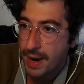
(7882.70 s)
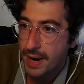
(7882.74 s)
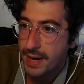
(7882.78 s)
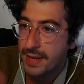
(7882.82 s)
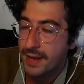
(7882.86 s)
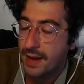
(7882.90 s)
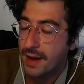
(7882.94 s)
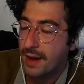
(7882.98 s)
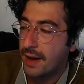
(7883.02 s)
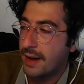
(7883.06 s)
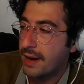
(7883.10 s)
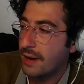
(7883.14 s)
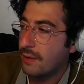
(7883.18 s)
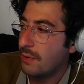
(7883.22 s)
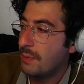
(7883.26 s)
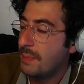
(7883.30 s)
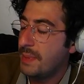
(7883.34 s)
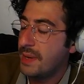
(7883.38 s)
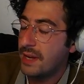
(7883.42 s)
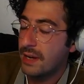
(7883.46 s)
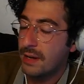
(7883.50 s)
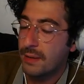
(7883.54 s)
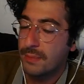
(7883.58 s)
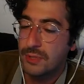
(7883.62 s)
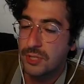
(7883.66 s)
god, it would
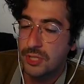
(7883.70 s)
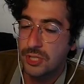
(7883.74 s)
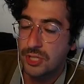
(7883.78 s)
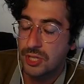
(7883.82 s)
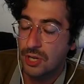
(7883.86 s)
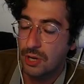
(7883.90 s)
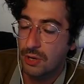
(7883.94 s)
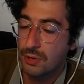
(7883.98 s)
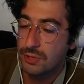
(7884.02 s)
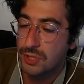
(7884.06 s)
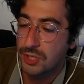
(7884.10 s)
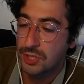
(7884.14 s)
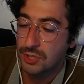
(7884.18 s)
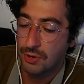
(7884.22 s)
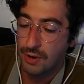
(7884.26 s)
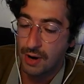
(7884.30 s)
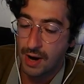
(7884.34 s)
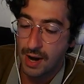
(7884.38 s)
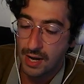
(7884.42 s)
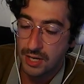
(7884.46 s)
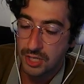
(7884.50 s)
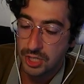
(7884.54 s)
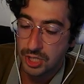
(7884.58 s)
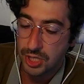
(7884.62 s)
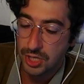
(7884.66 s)
become so
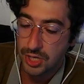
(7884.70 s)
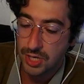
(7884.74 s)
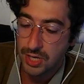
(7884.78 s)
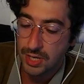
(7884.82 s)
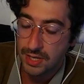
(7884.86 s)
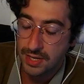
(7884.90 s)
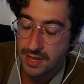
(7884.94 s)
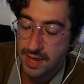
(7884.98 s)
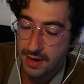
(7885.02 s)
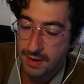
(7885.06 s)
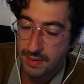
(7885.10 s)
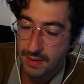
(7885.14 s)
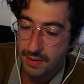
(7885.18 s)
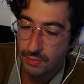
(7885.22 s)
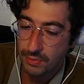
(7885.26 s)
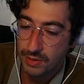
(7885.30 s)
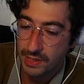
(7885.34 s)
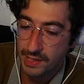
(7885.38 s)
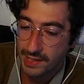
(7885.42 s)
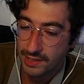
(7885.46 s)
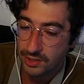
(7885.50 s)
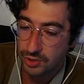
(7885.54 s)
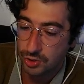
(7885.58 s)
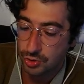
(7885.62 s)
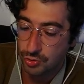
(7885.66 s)
scratchy, and then it would
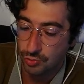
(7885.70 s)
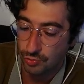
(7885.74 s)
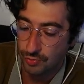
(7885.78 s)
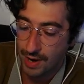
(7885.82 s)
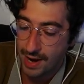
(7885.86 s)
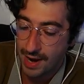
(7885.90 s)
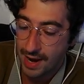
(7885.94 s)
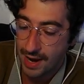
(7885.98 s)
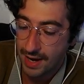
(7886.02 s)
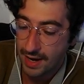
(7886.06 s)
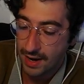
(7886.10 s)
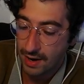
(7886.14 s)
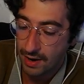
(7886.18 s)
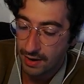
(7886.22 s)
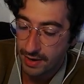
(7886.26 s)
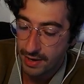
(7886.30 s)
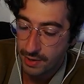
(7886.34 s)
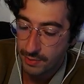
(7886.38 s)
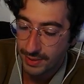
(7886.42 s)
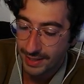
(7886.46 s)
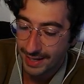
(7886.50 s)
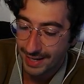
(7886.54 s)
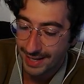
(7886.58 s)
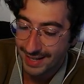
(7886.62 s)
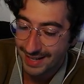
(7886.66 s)
like drag on, it
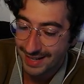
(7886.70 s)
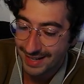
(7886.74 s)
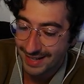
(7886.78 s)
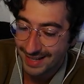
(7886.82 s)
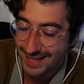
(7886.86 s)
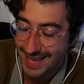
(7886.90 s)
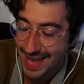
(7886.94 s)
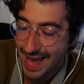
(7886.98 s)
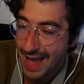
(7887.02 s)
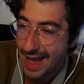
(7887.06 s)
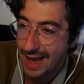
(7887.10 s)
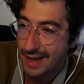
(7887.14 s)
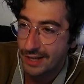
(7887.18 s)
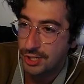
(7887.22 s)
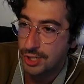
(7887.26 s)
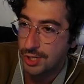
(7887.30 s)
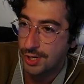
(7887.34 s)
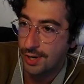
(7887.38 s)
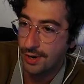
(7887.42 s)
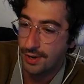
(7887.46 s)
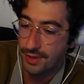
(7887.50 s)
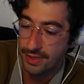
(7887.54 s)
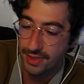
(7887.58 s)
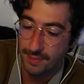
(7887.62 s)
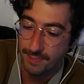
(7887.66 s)
would like catch
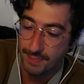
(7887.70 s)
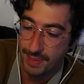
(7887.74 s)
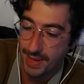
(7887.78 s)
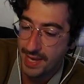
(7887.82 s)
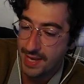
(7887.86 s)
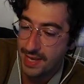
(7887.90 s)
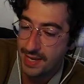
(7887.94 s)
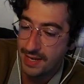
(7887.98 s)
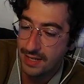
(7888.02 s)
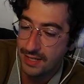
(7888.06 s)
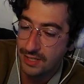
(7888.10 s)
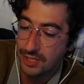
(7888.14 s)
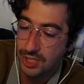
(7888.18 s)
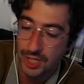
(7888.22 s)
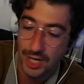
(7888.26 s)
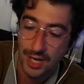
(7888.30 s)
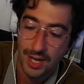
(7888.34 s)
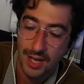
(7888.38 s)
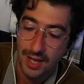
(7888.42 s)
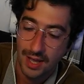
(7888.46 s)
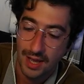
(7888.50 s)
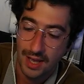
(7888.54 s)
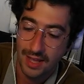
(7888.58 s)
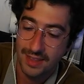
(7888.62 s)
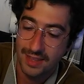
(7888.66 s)
on the page,
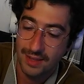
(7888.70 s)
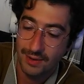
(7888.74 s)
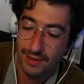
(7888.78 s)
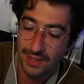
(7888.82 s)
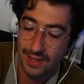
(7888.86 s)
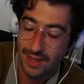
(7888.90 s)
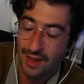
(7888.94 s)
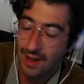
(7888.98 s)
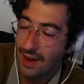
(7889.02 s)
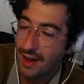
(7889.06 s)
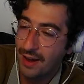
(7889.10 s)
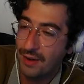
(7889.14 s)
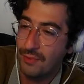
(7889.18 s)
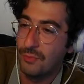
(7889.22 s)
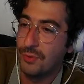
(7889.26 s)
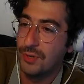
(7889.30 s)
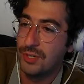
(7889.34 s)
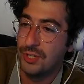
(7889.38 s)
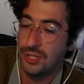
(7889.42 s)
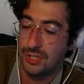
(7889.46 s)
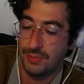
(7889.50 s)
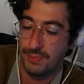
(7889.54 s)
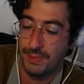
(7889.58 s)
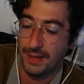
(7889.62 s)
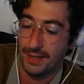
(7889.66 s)
and the line would
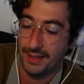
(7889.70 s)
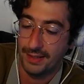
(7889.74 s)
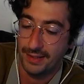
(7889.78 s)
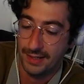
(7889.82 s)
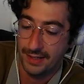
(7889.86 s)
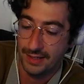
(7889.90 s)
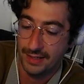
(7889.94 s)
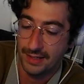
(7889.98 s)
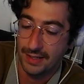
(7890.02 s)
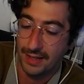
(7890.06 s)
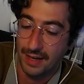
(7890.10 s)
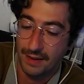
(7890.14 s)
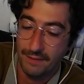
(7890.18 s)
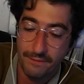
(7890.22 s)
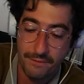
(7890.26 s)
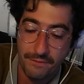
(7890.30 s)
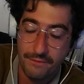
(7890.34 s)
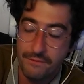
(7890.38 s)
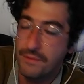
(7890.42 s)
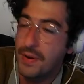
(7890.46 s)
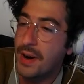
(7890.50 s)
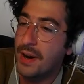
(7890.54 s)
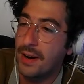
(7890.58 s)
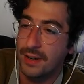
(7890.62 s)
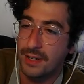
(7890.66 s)
just be like
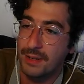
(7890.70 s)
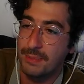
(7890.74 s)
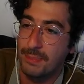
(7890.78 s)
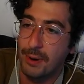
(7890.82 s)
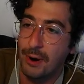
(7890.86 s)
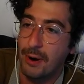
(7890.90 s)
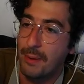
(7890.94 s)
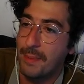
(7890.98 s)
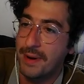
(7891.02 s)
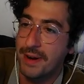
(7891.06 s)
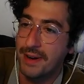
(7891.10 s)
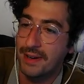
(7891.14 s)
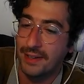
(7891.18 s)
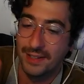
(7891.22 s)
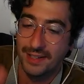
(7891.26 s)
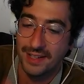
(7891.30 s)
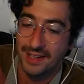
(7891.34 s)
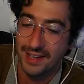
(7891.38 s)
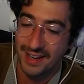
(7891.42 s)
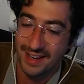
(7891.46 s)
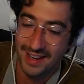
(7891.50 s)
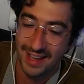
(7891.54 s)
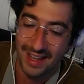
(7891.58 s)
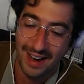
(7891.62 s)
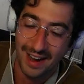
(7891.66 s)
fucked
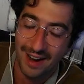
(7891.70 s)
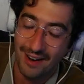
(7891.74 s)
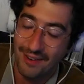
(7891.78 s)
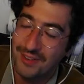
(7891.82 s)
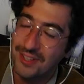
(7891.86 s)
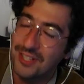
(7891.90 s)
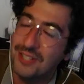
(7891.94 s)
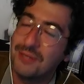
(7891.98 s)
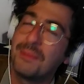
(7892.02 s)
permanently. And I would just be